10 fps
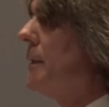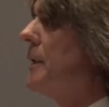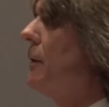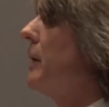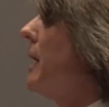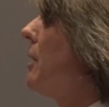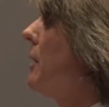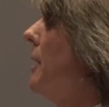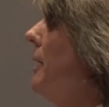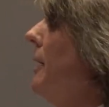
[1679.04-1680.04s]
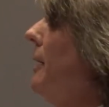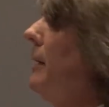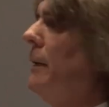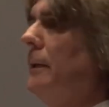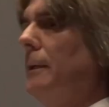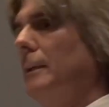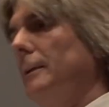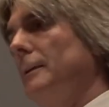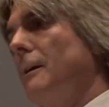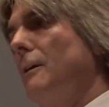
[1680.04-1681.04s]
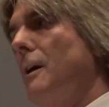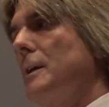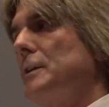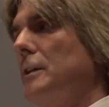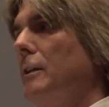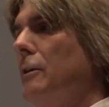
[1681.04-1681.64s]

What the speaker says: So now, in our odyssey